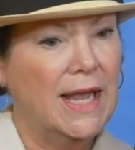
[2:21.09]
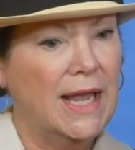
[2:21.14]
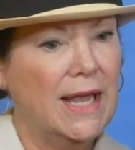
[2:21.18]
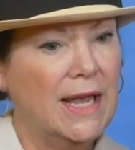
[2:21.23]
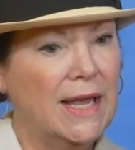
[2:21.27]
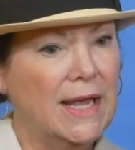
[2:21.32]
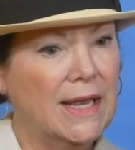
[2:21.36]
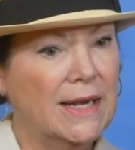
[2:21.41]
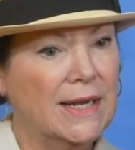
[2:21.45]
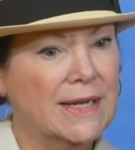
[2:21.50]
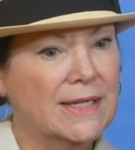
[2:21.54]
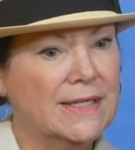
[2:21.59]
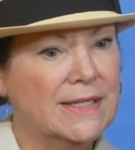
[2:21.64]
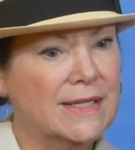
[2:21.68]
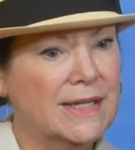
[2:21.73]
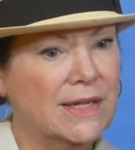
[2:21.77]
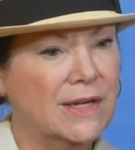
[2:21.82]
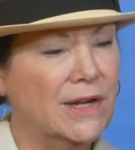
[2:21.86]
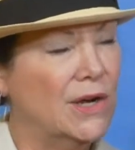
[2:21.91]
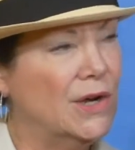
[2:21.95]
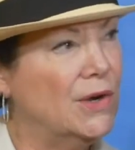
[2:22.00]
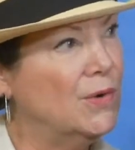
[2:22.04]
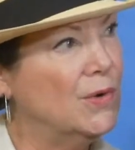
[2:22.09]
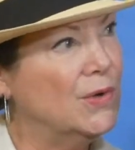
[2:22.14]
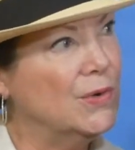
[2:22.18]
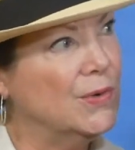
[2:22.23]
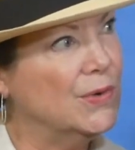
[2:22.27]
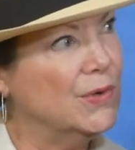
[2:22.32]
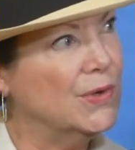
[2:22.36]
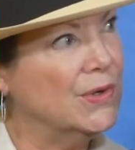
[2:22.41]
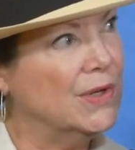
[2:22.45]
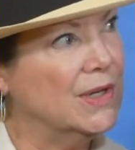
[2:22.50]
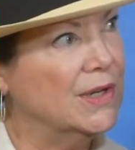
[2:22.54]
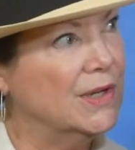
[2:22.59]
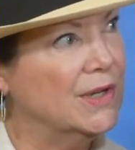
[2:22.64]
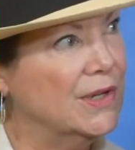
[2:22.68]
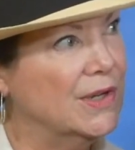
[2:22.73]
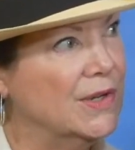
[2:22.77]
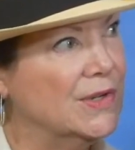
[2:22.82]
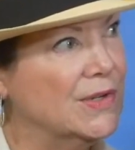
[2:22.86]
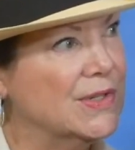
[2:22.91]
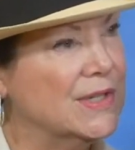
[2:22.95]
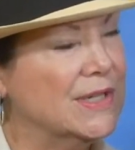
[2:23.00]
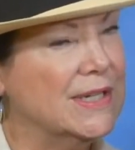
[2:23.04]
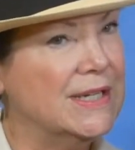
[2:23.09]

And I said, oh, who are you going to use?